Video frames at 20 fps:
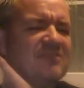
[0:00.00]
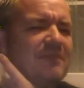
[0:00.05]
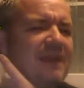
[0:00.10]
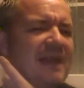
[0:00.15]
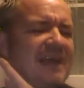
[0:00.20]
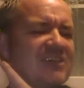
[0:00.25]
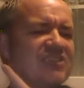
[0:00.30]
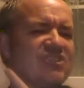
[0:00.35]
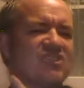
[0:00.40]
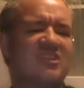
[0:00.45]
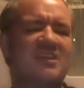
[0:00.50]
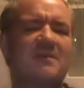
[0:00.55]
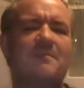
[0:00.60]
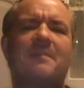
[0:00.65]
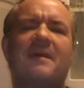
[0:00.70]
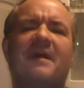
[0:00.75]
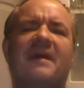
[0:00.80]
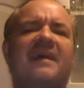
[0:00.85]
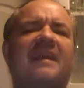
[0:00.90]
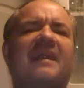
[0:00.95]
Black Sheep
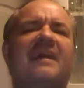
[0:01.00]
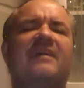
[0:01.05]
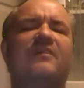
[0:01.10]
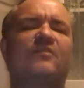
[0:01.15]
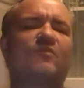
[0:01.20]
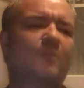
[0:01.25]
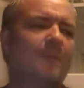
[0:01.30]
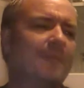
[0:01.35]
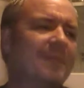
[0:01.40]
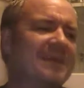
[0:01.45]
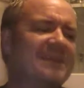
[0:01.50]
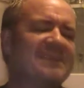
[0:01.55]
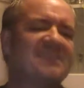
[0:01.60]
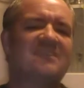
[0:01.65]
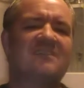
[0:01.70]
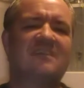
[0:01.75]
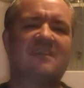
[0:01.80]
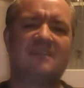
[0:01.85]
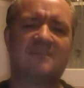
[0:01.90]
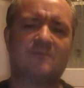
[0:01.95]
Pale Ale,
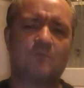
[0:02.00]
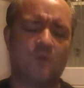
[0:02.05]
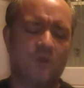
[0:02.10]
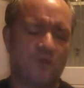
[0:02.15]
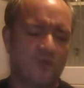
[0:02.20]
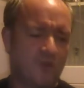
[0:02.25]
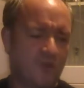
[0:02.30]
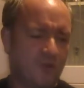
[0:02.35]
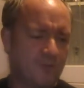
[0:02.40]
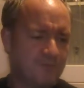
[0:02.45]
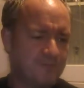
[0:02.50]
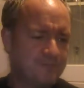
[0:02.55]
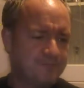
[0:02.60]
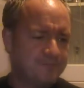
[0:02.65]
Bitter and whatnot.